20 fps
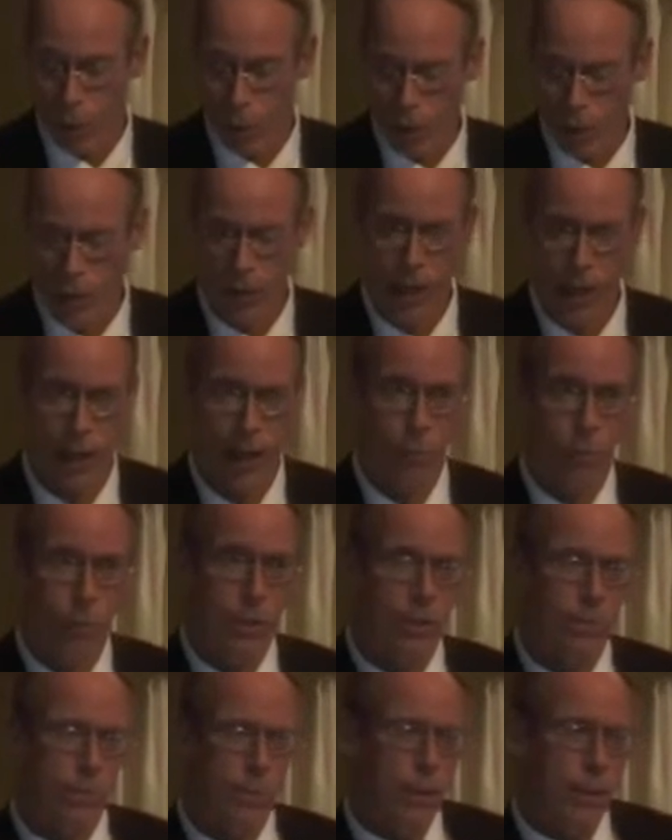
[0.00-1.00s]
one thing I
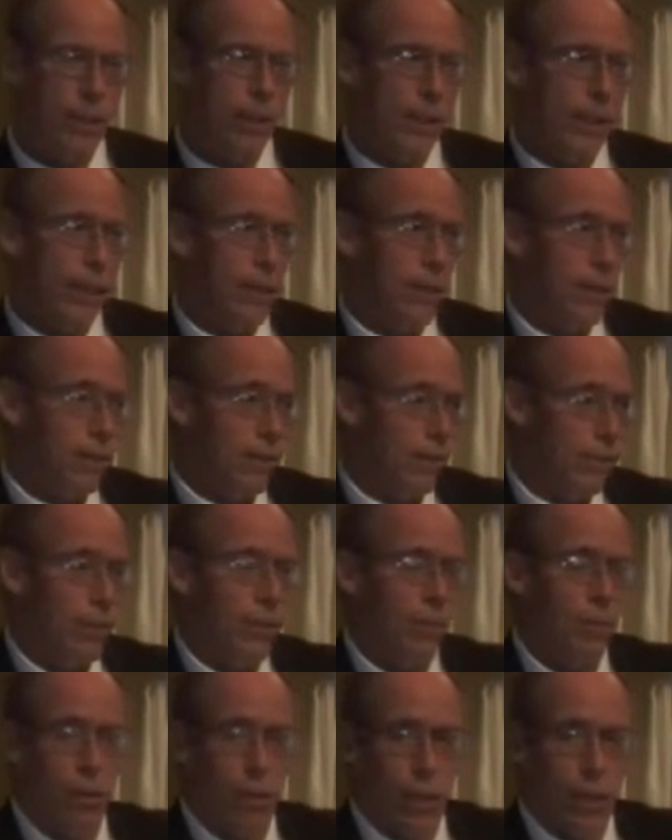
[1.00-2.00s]
whispered in the ear of
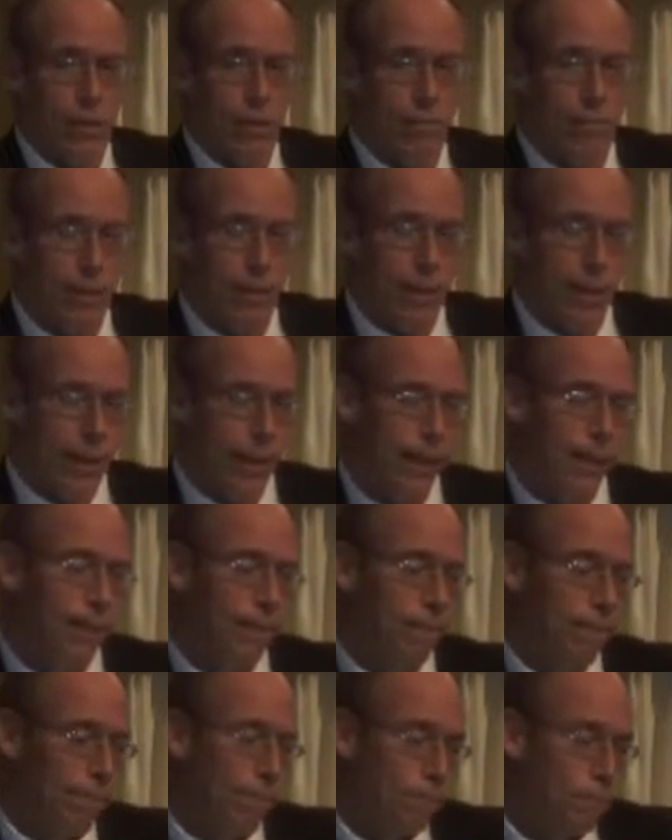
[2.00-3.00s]
someone today,
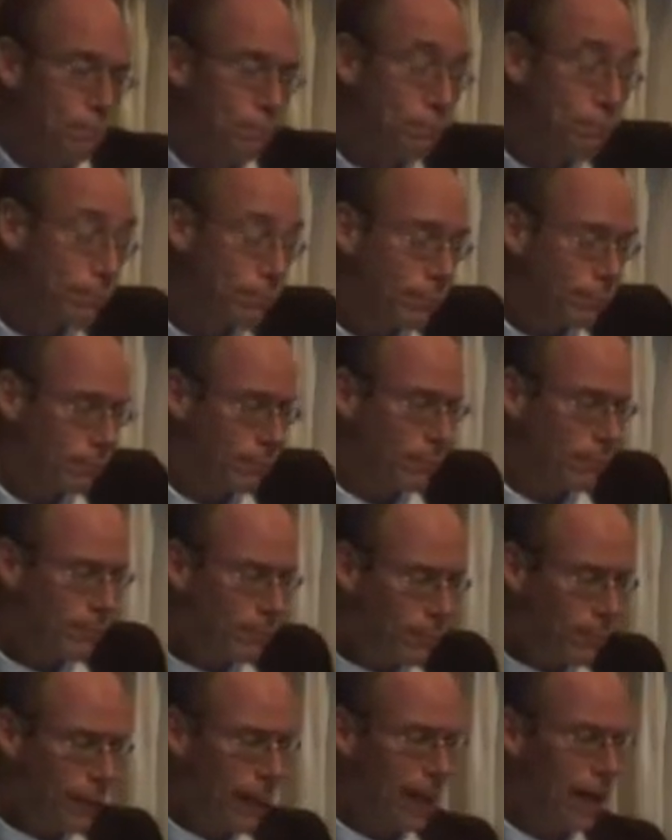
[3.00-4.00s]

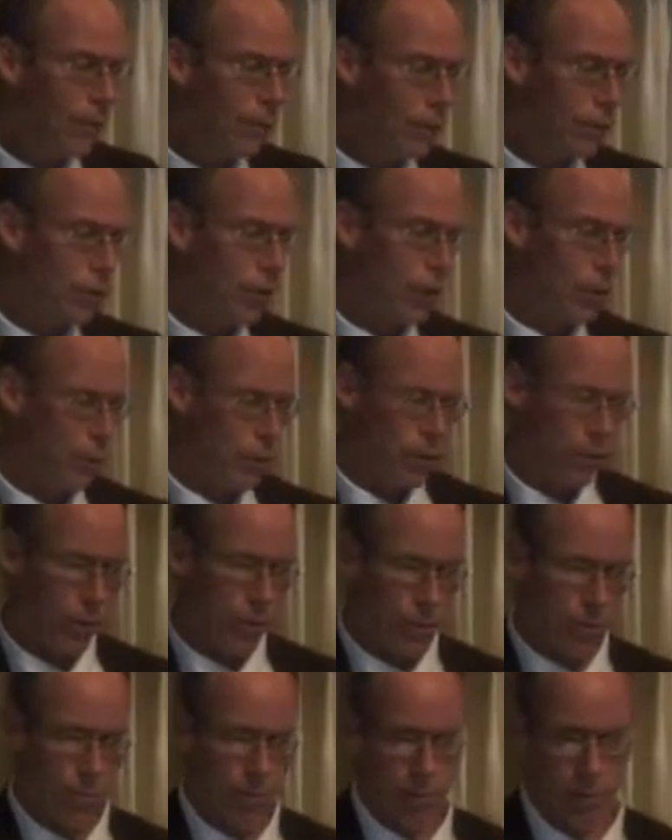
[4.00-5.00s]
and I will share with
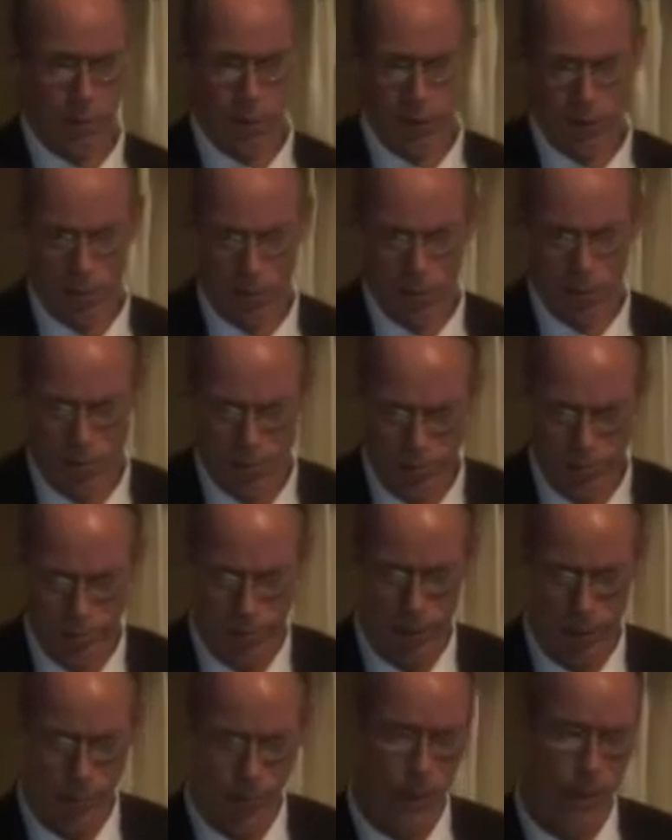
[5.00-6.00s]
you
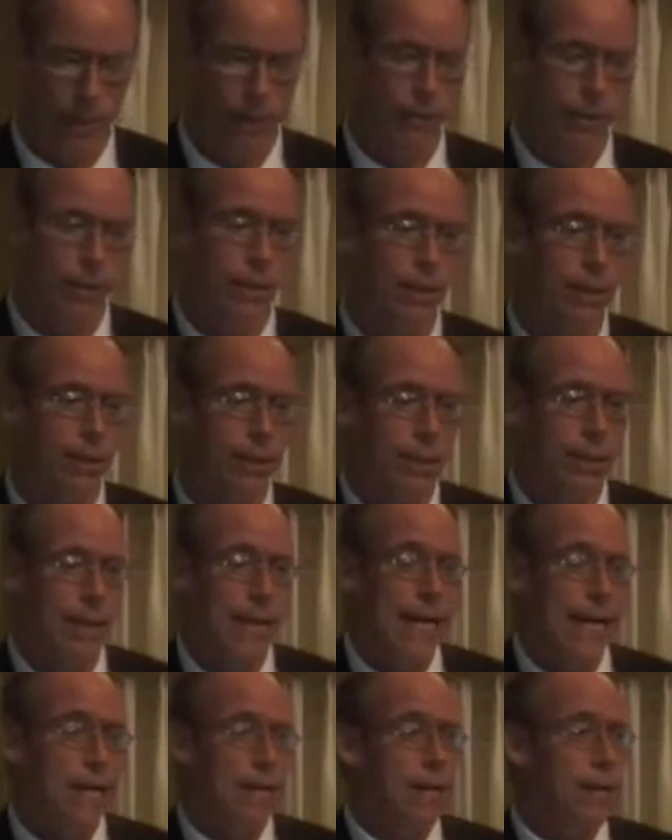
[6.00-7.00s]
a bit of it,
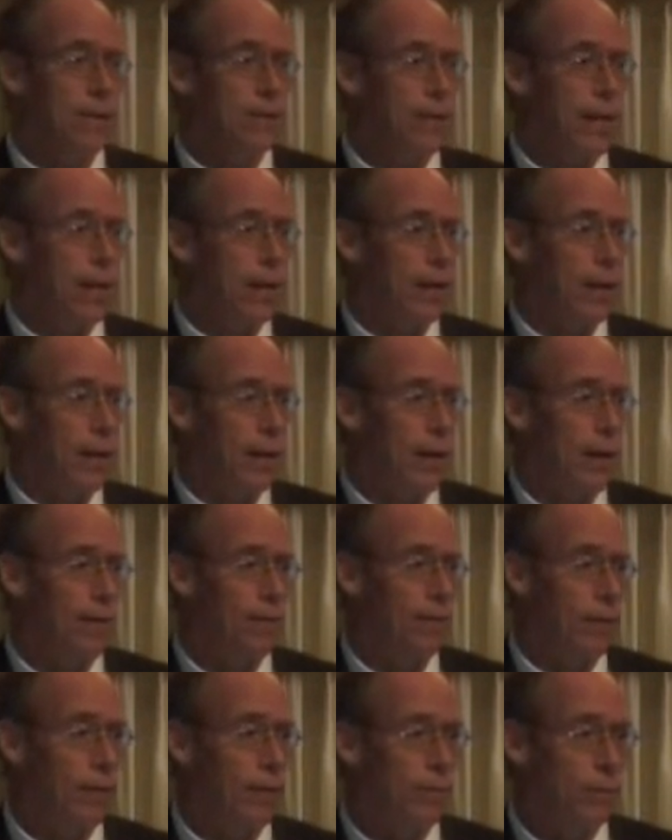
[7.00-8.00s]
is that I have
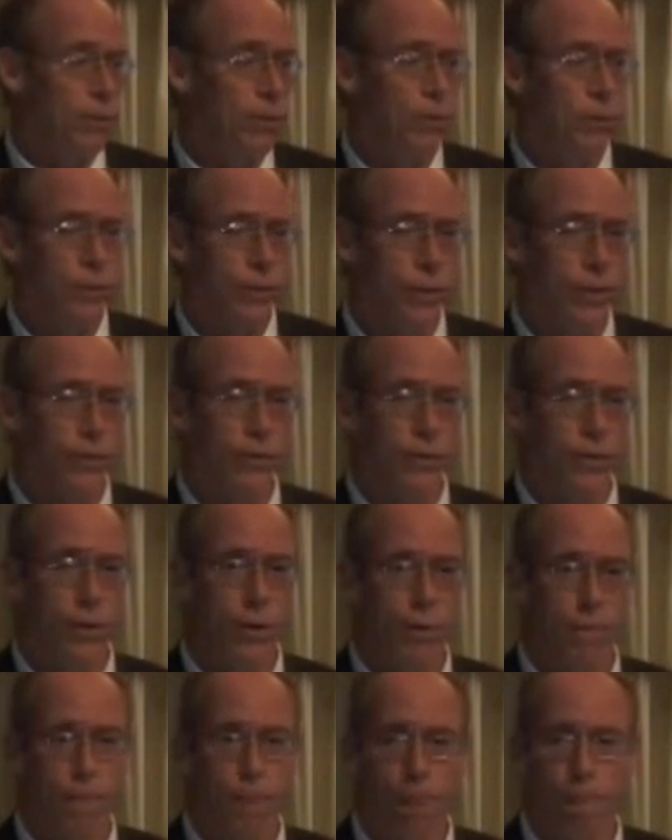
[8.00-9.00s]
a computer disk
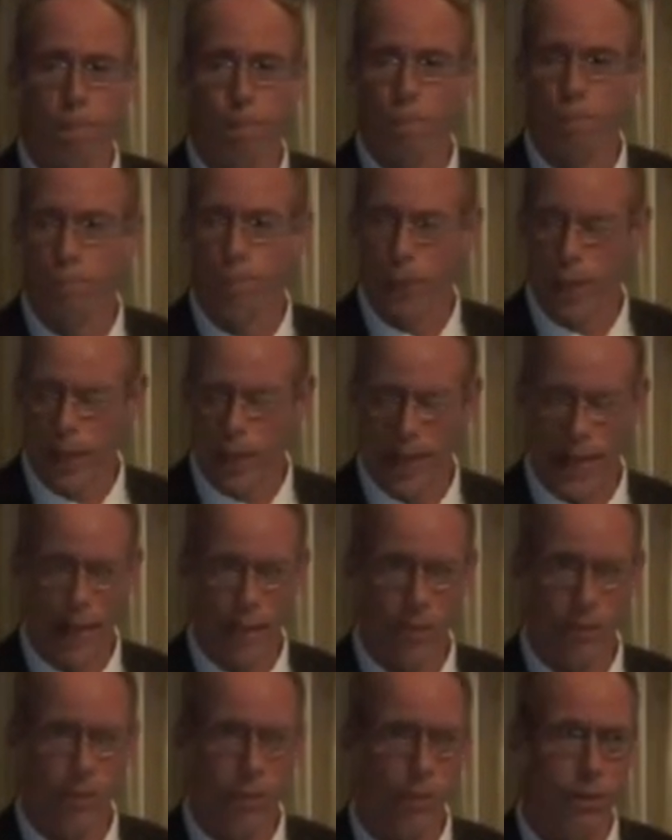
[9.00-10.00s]
that
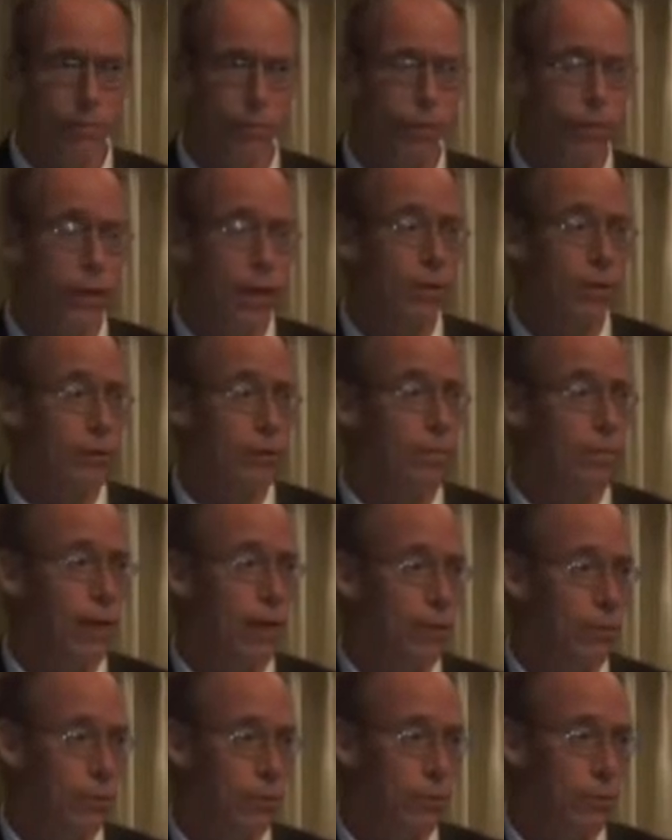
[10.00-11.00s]
has several thousand
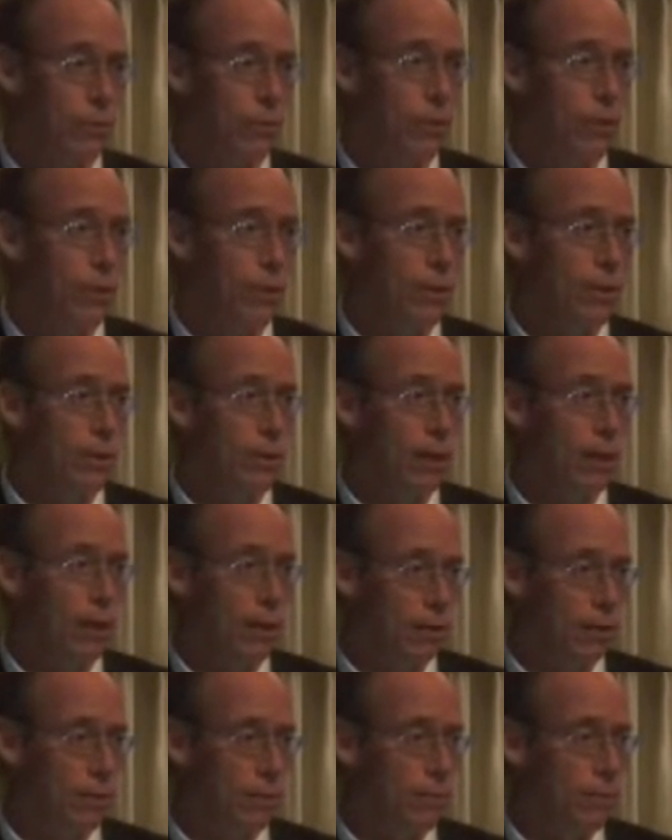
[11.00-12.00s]
pages
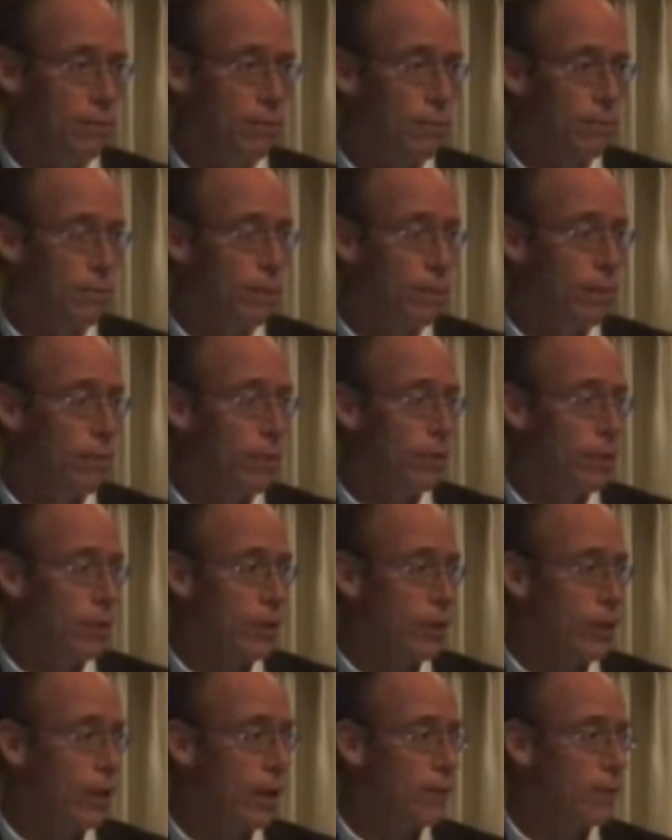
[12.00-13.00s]
of previously
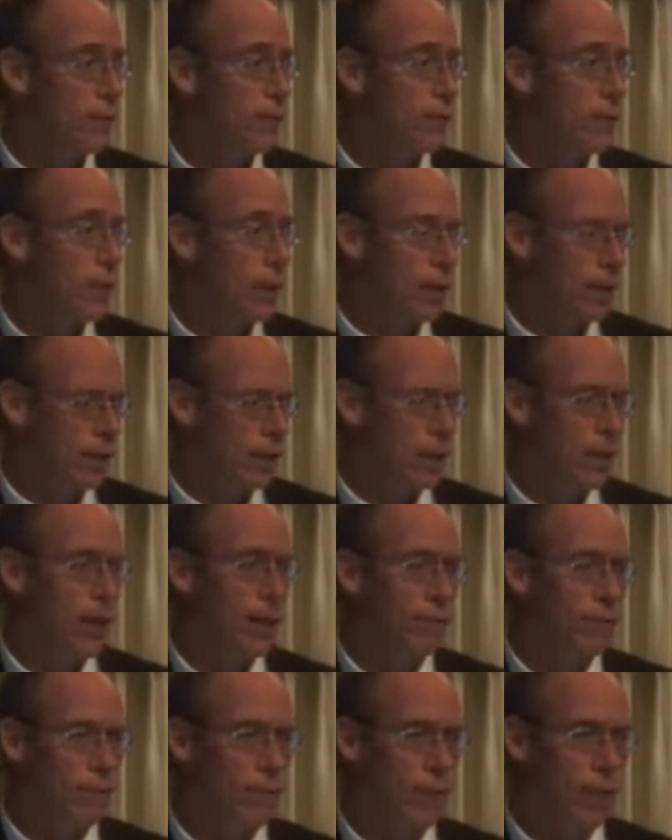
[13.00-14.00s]
classified and
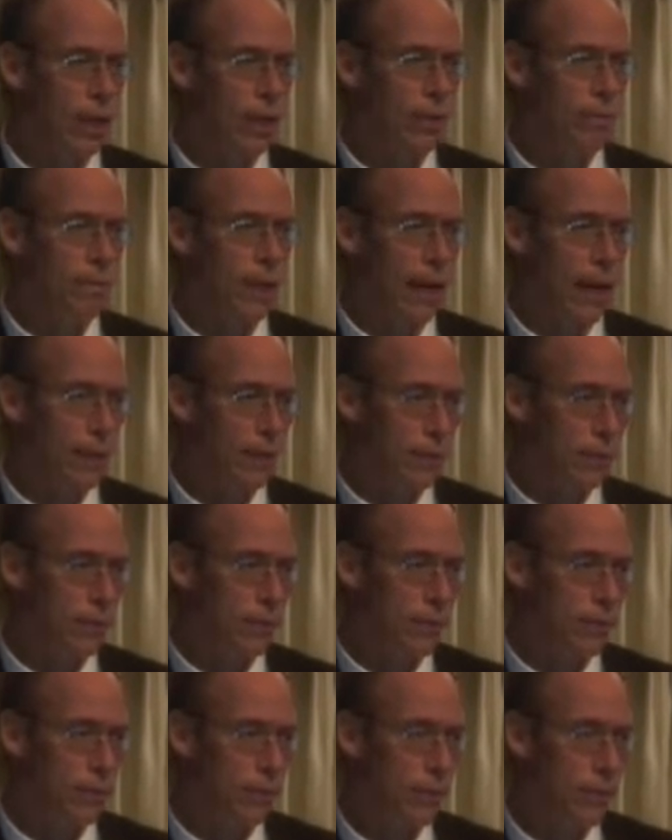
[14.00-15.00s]
confiscated patents.